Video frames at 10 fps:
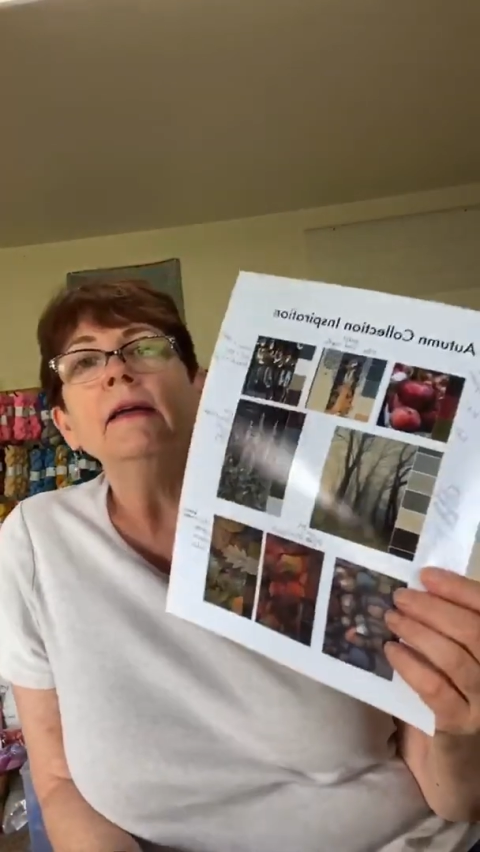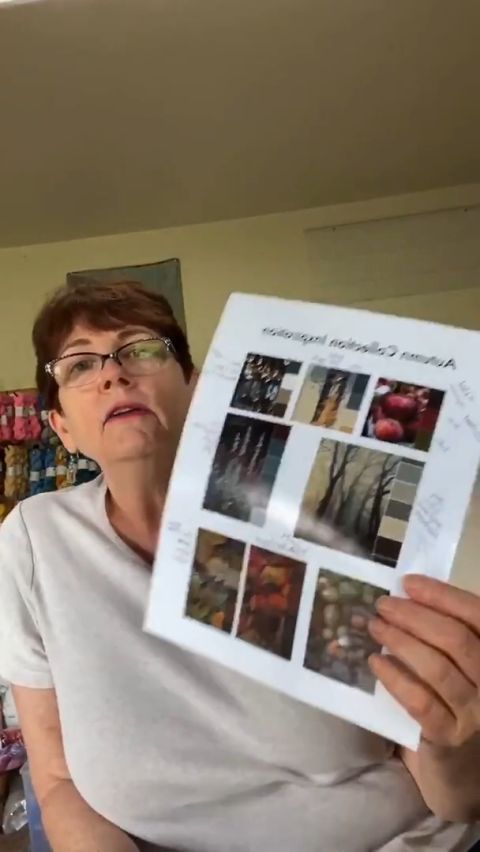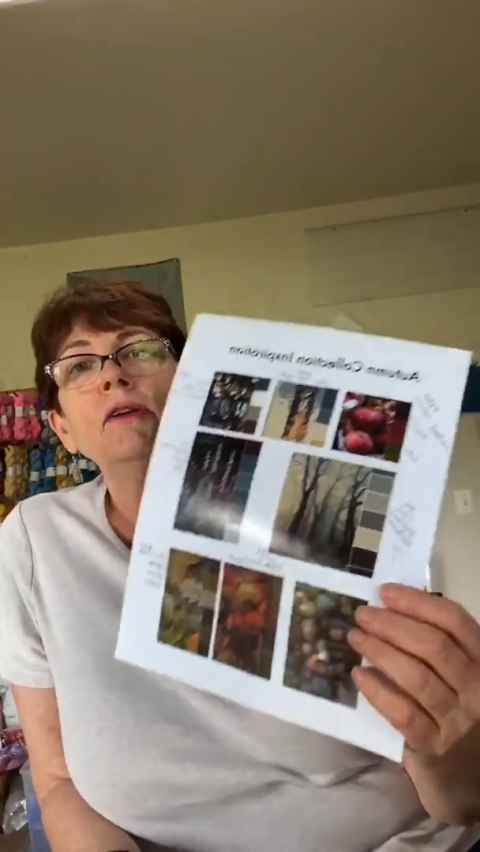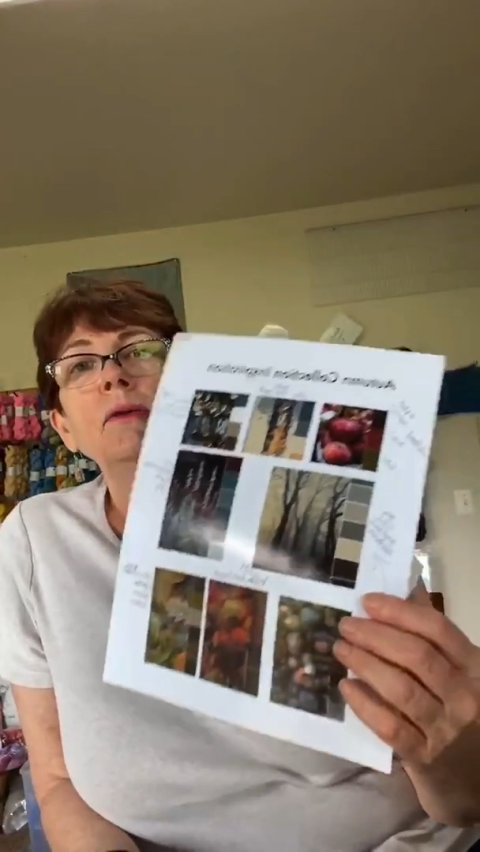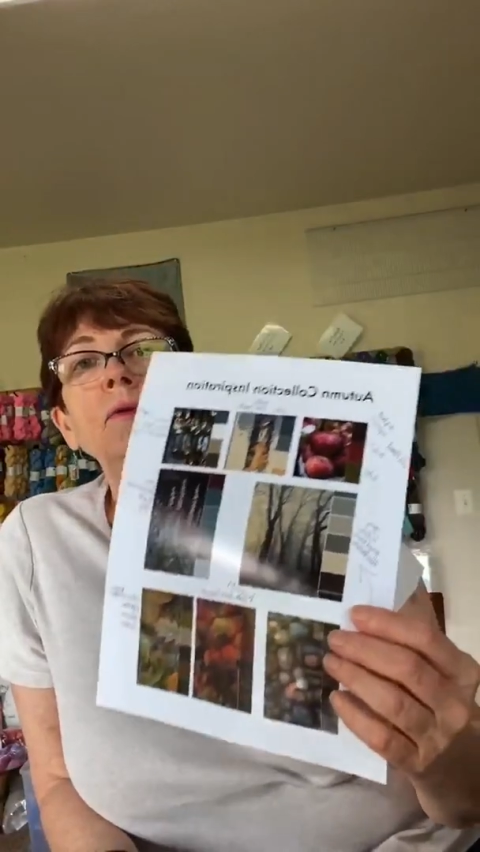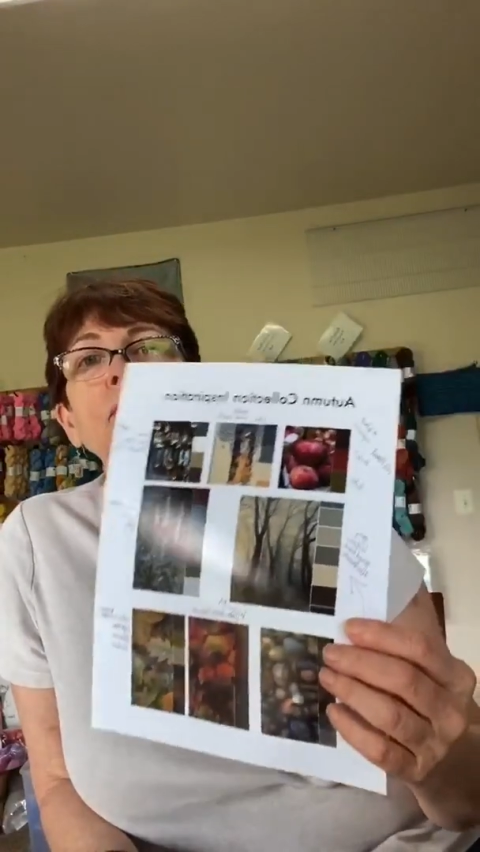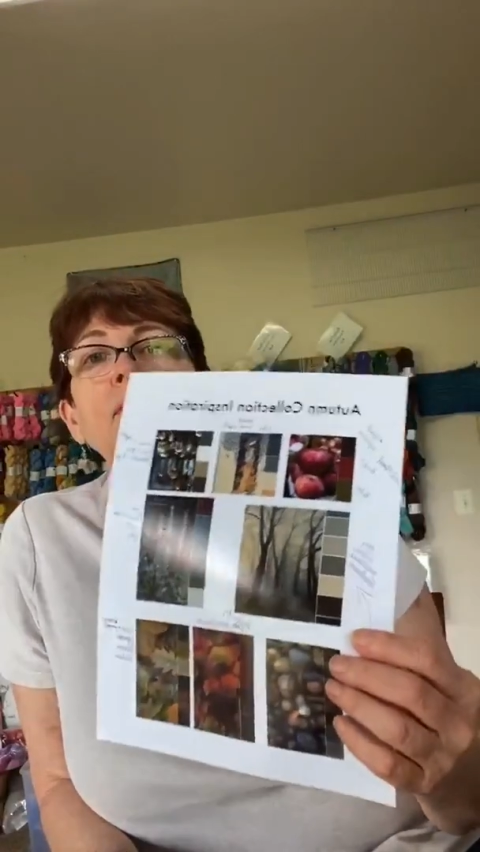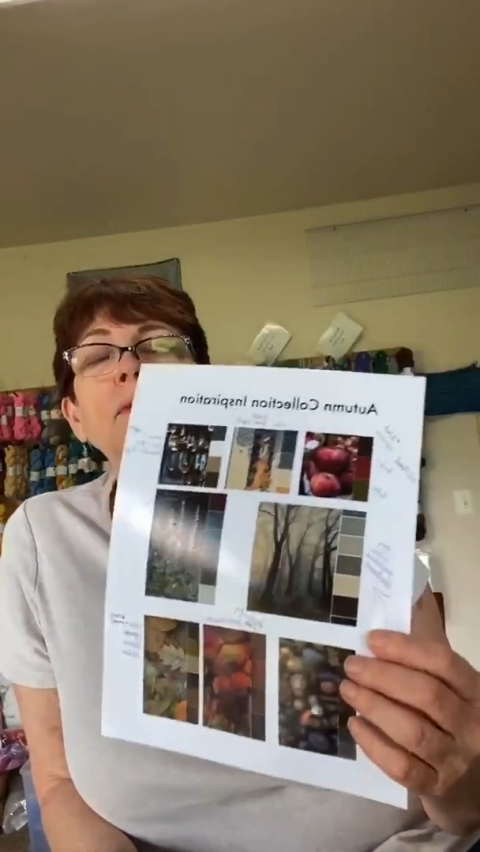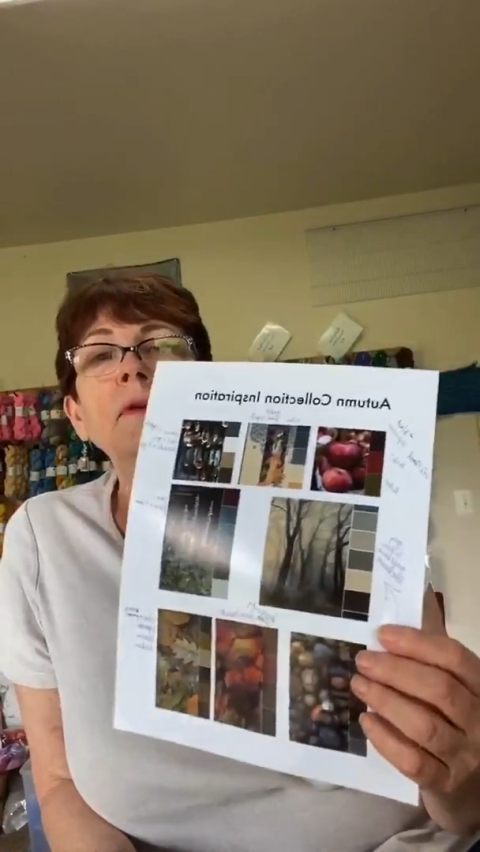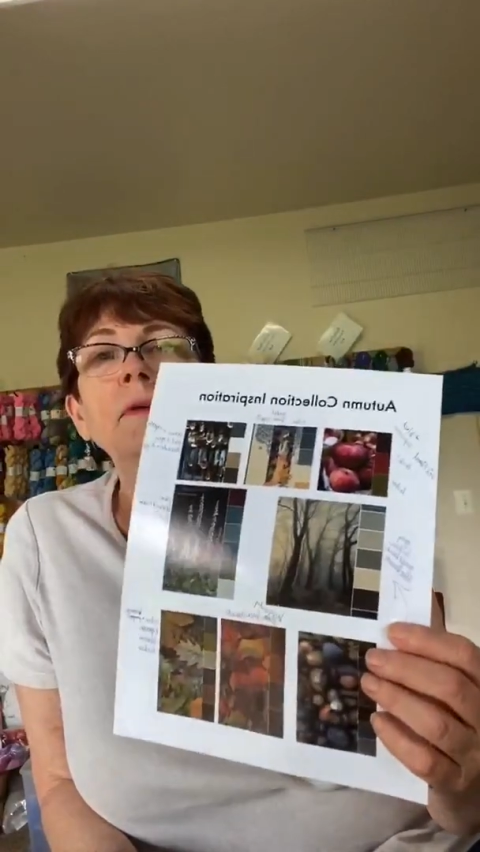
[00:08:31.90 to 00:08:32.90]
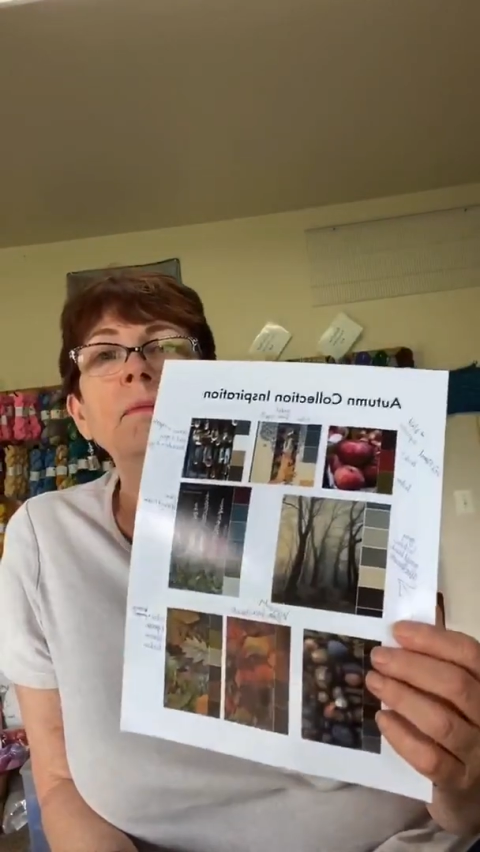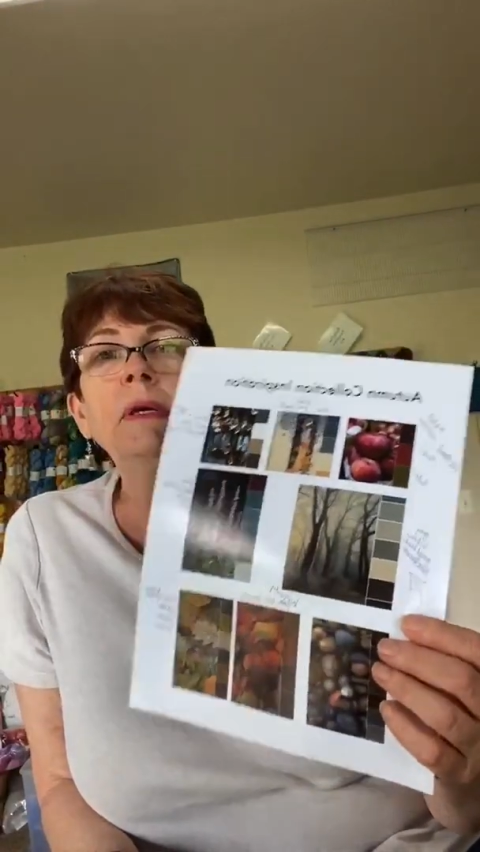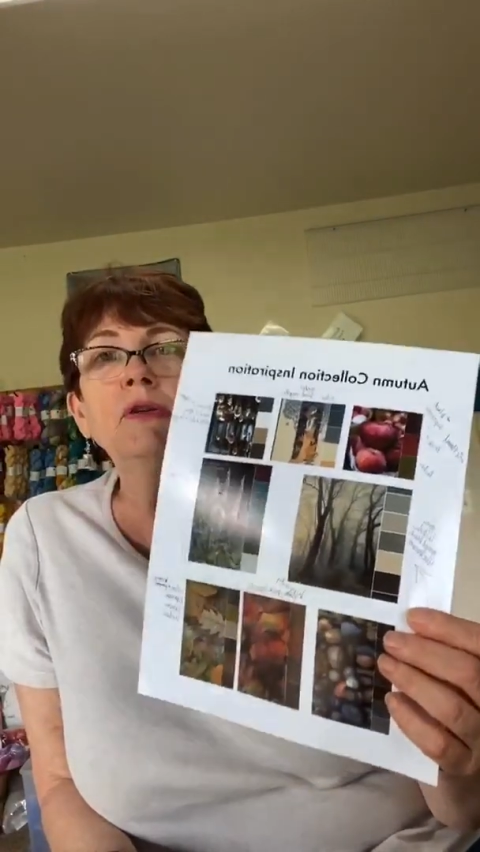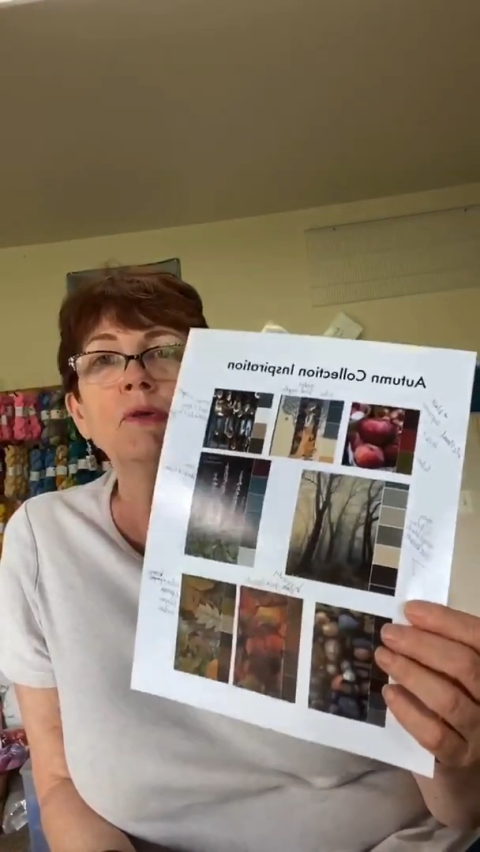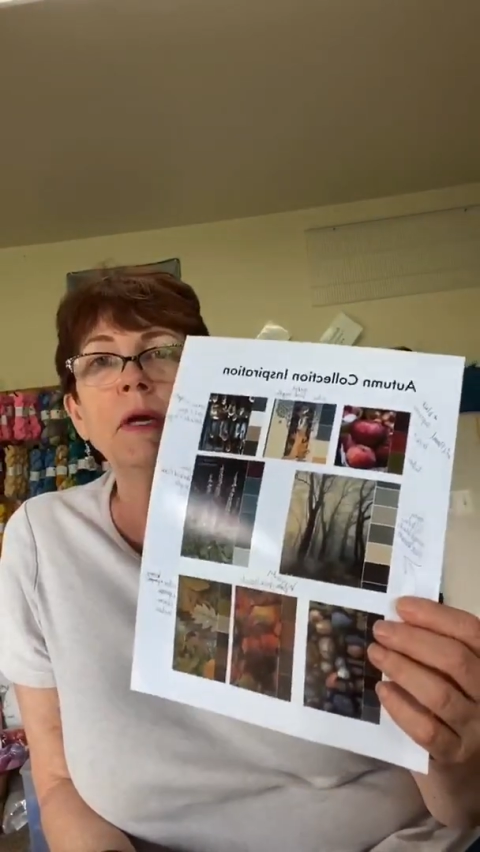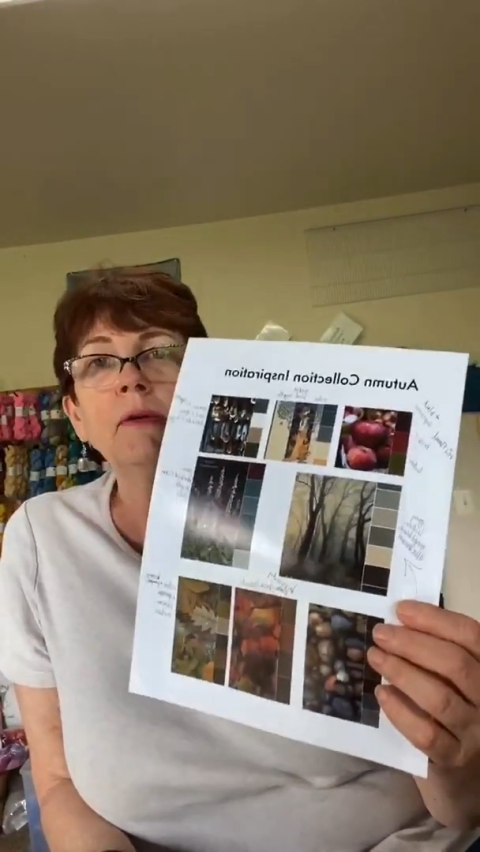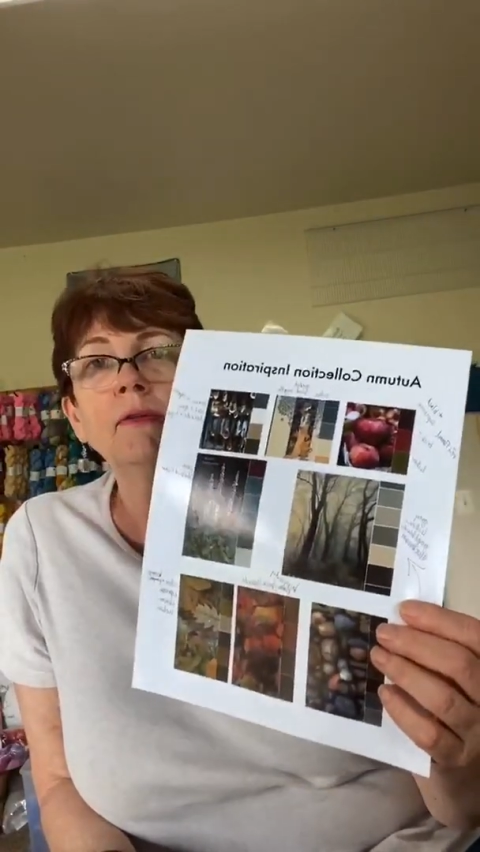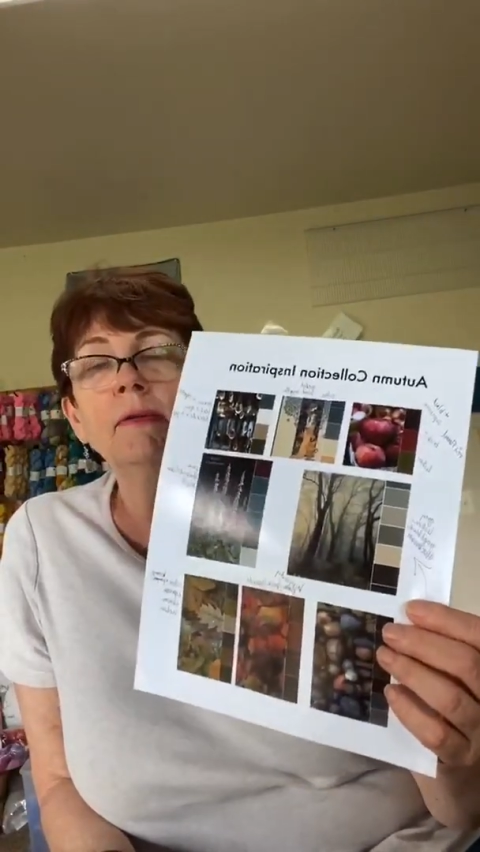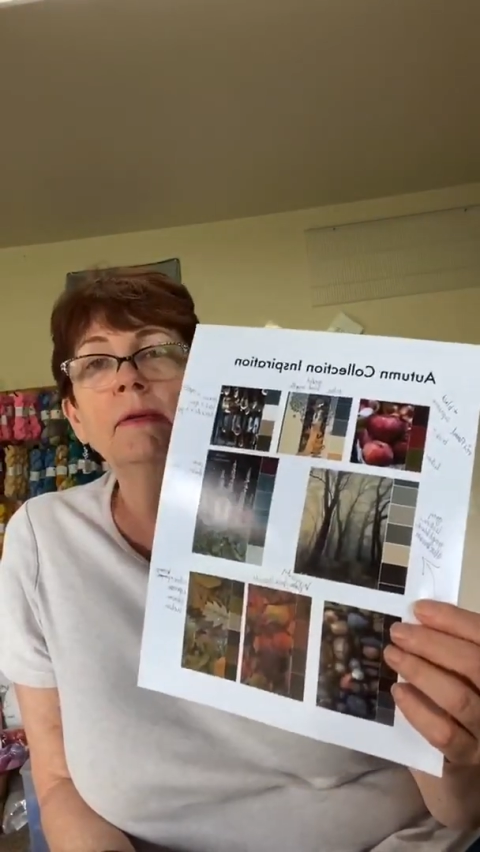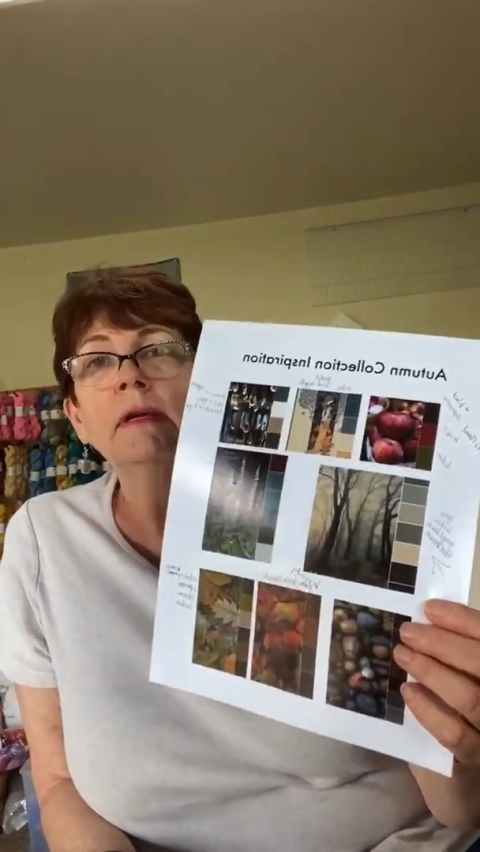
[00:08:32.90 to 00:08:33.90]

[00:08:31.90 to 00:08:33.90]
use Pinterest.